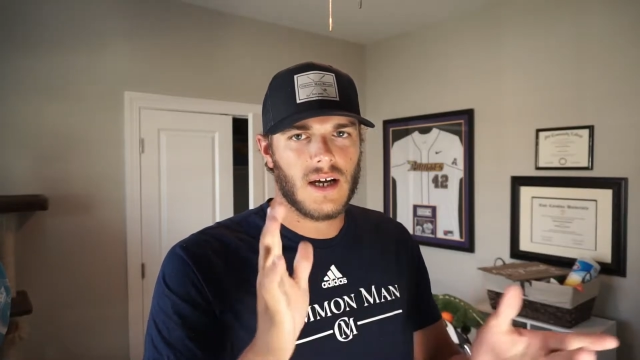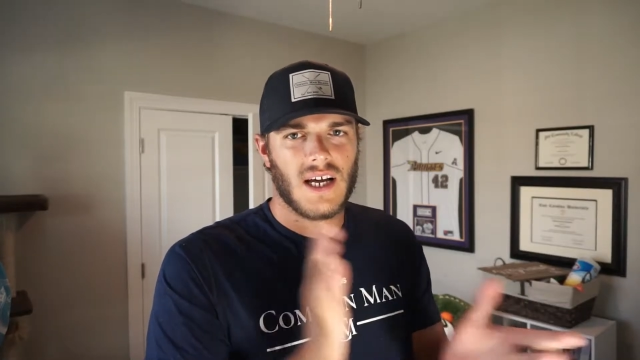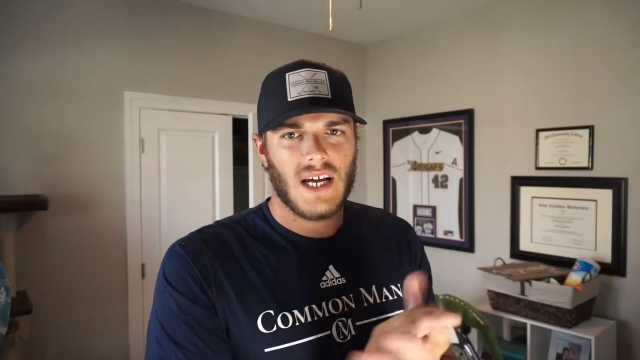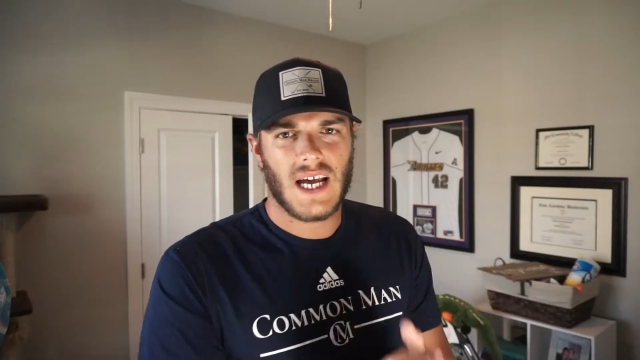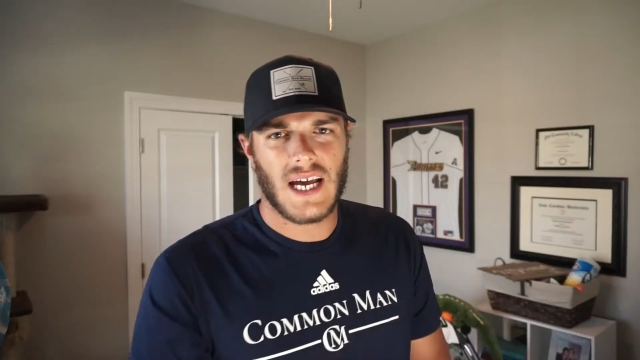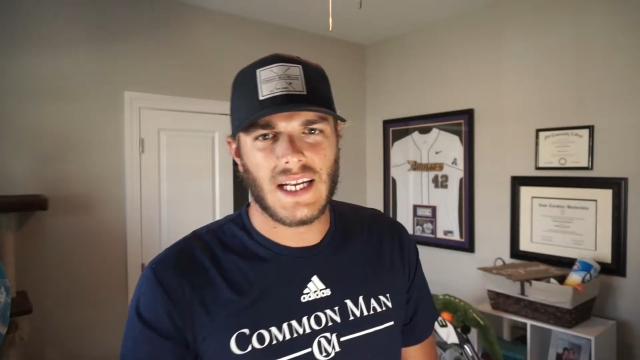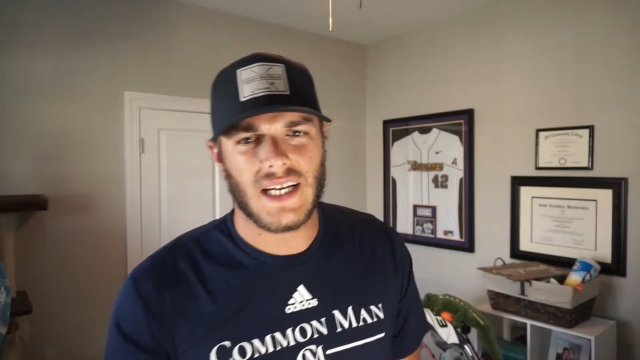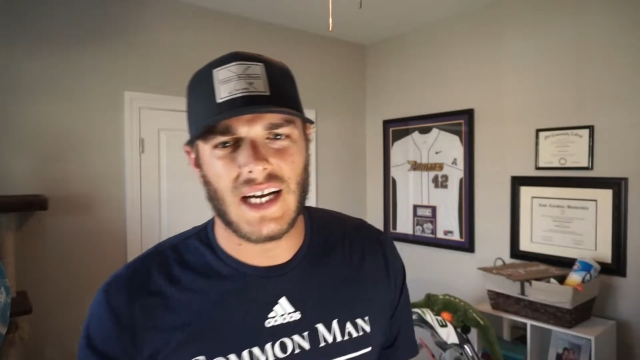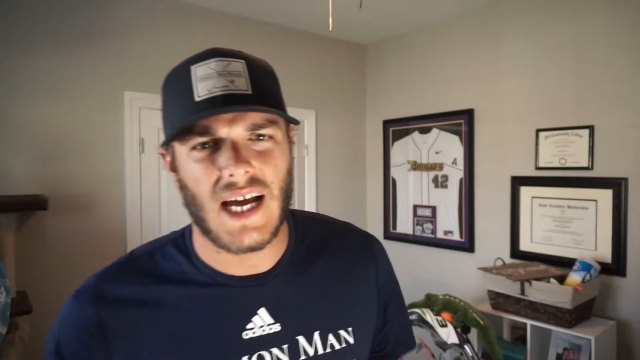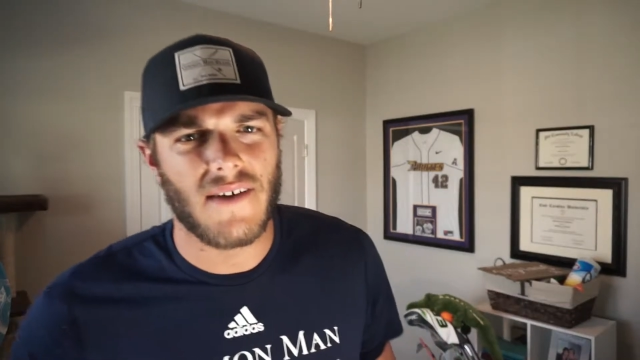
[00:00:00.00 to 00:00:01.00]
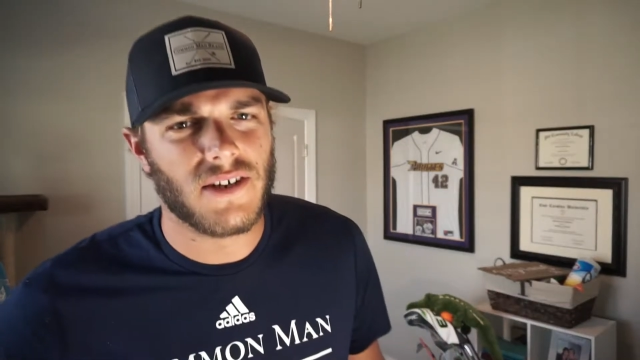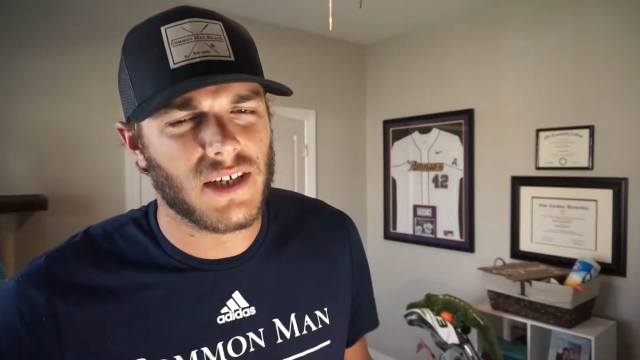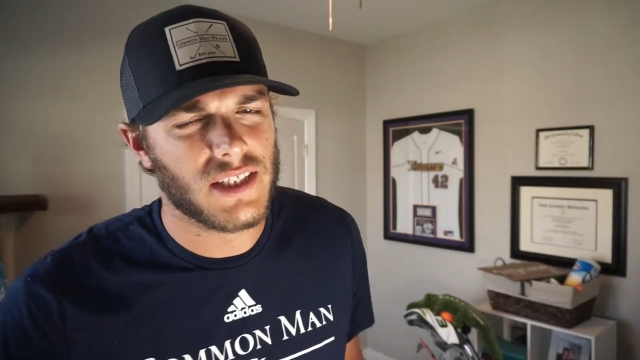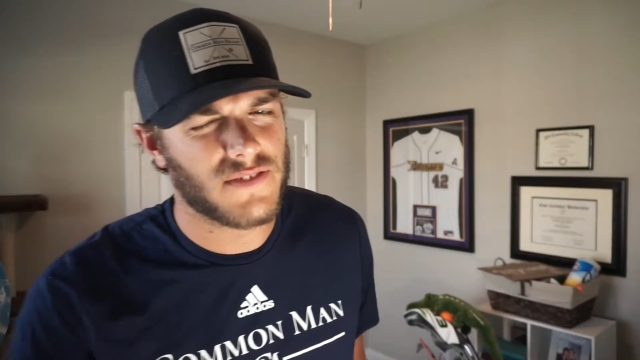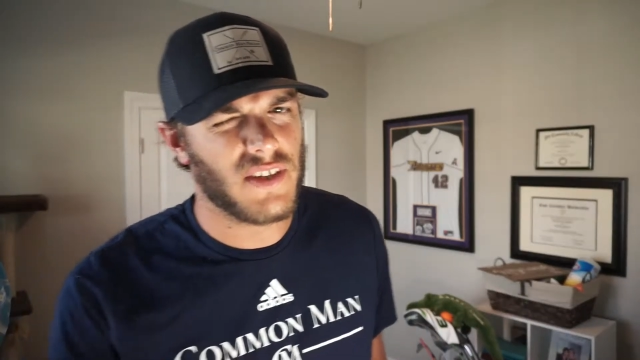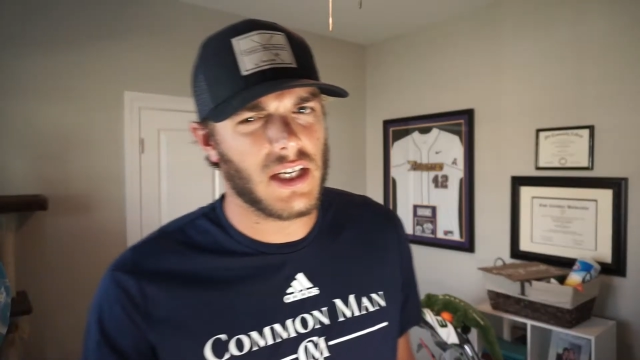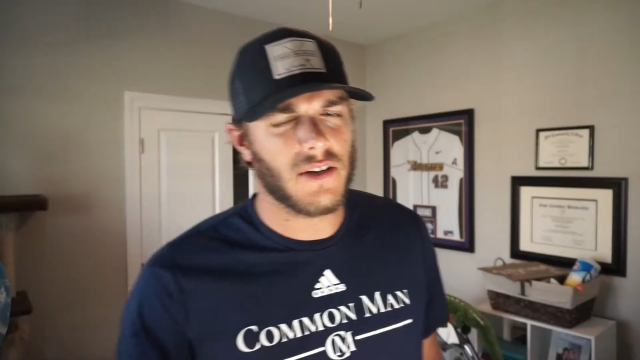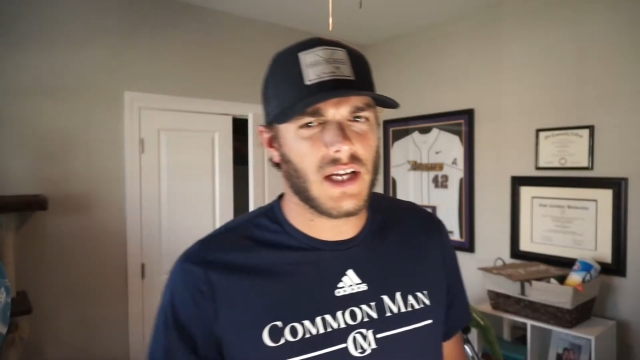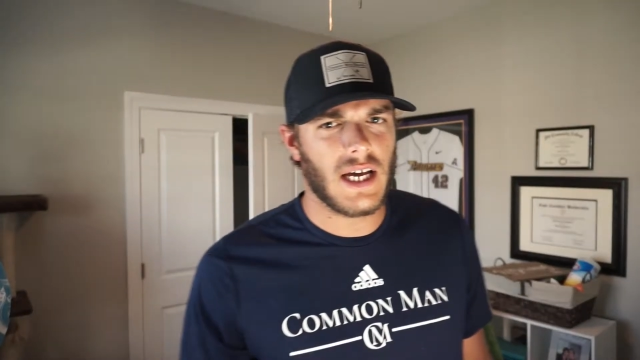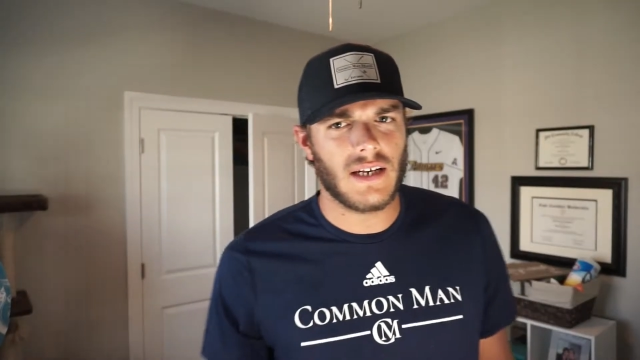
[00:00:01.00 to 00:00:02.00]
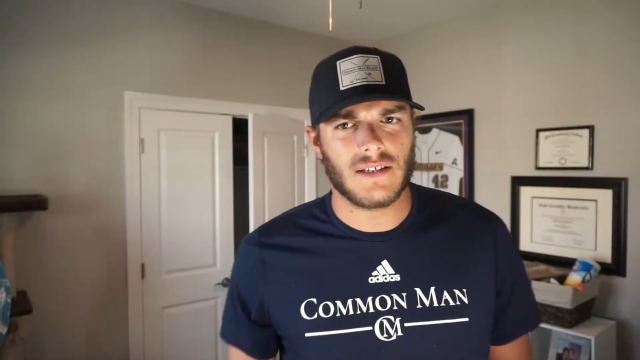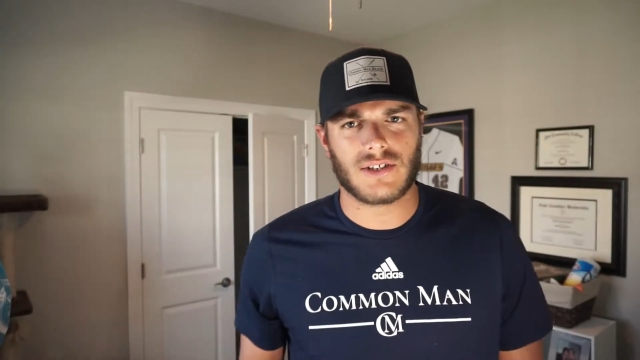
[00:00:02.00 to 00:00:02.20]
And I haven't done this video yet,